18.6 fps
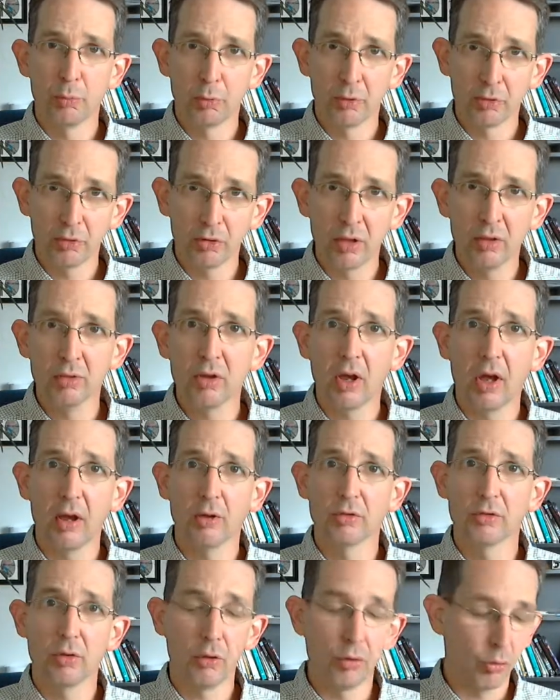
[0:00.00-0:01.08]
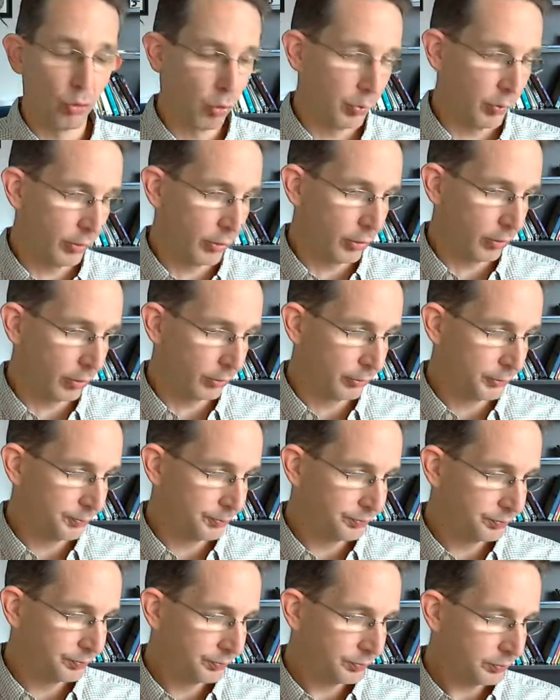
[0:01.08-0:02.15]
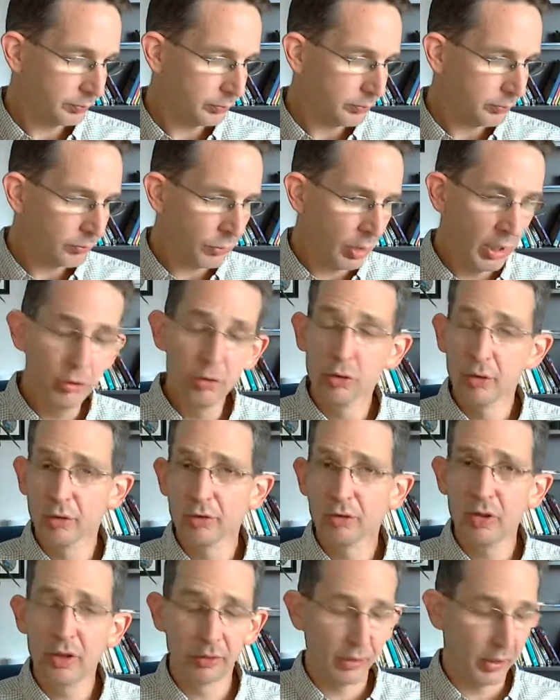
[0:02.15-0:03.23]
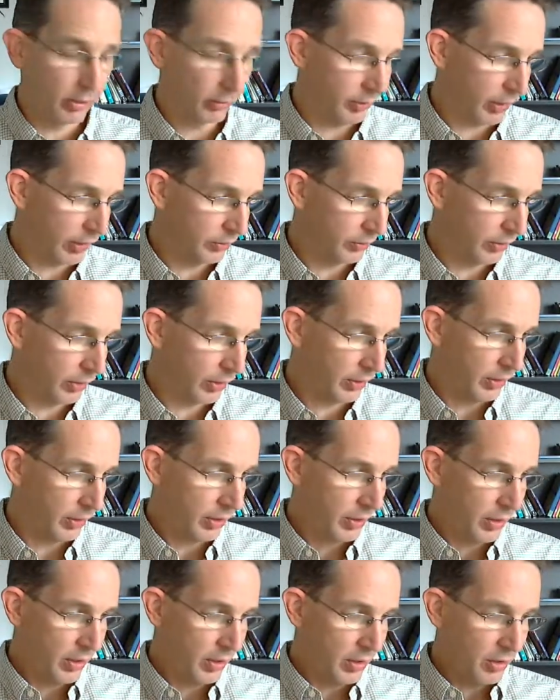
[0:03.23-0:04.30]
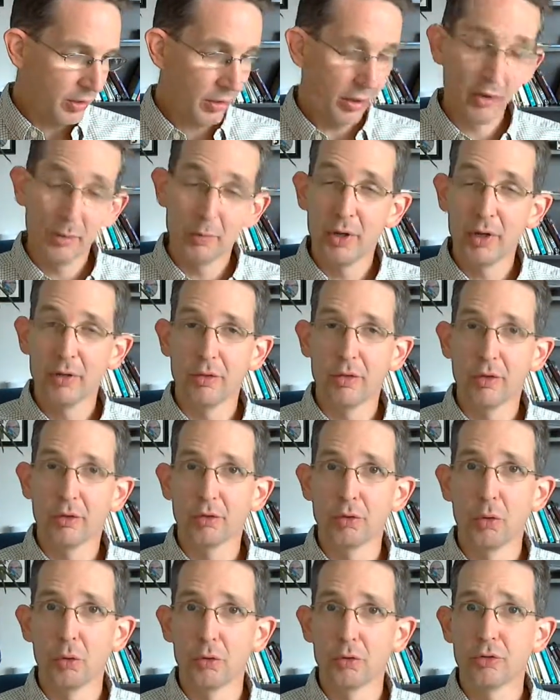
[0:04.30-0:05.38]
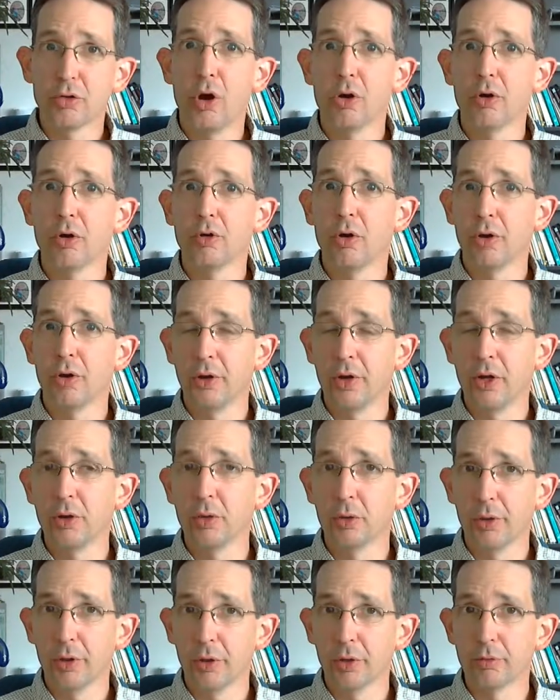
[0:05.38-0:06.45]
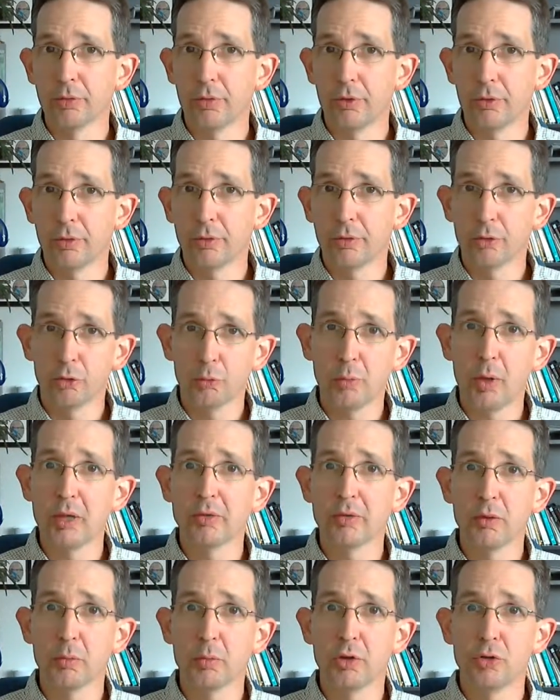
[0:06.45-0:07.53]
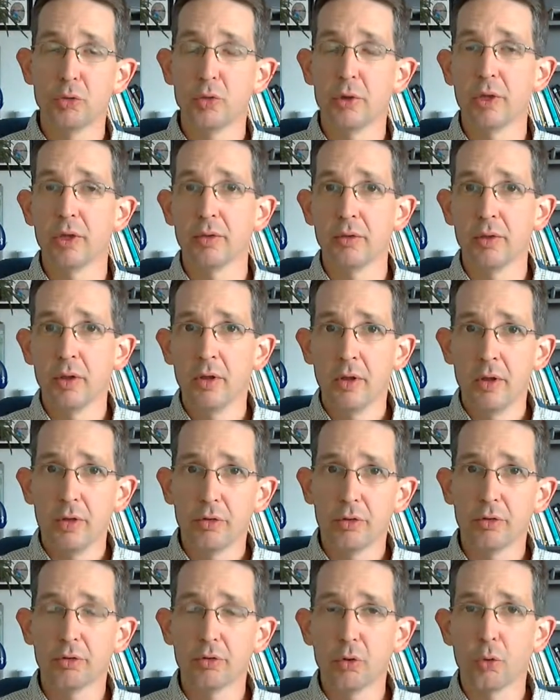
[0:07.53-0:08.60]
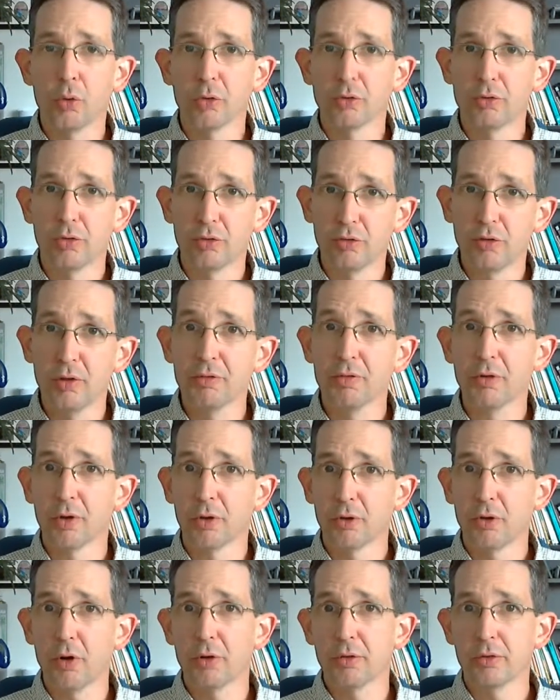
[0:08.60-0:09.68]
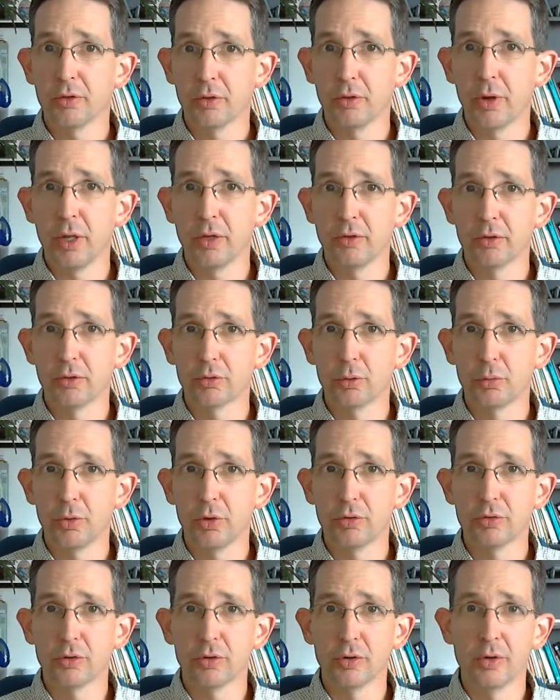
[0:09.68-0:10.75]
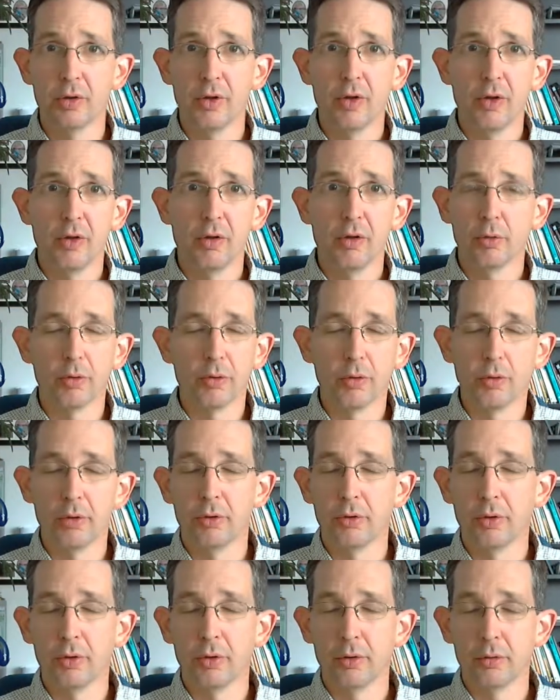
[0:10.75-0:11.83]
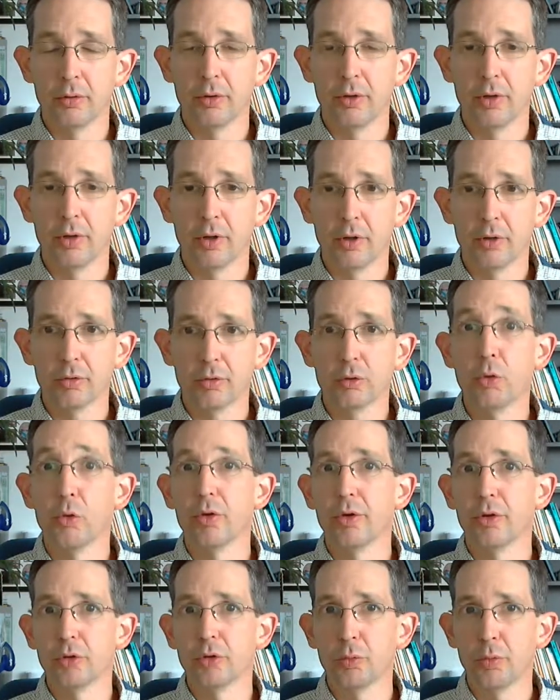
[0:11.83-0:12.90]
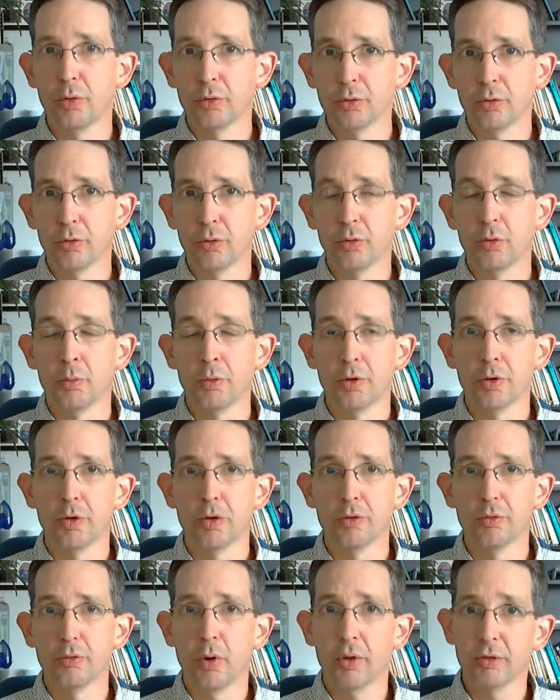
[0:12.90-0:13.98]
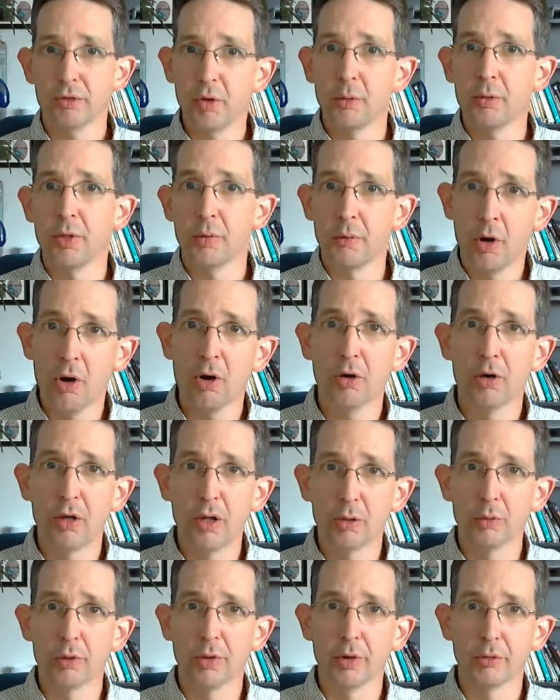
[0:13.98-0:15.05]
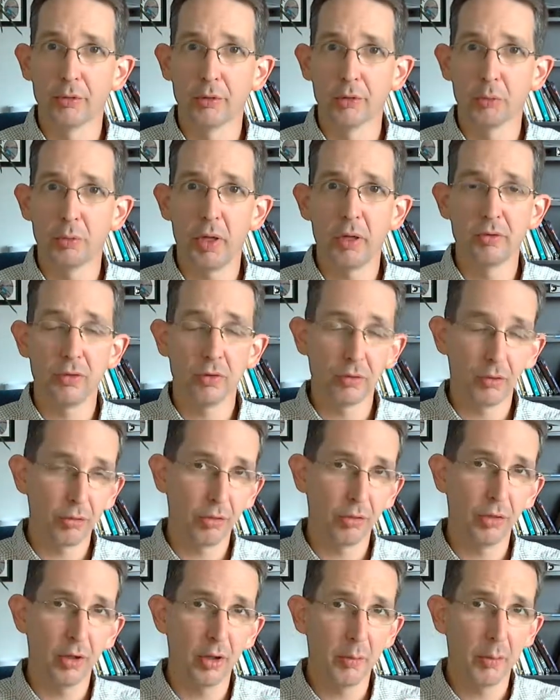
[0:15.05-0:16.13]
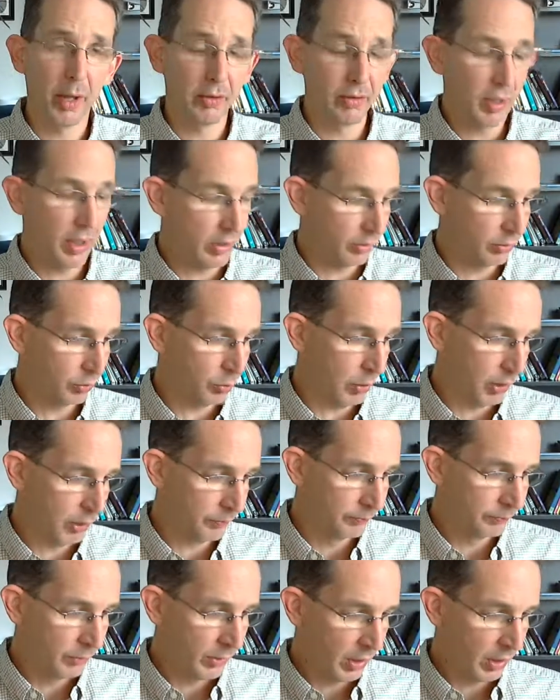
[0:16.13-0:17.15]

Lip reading: percentiles to the normal curve. And you can see in there that many of those scores aren't on an equal interval. The spacing between the scores is different across the grade distribution, or the score distribution, the normal curve, while some of them are equal interval spacing. So think about that as well.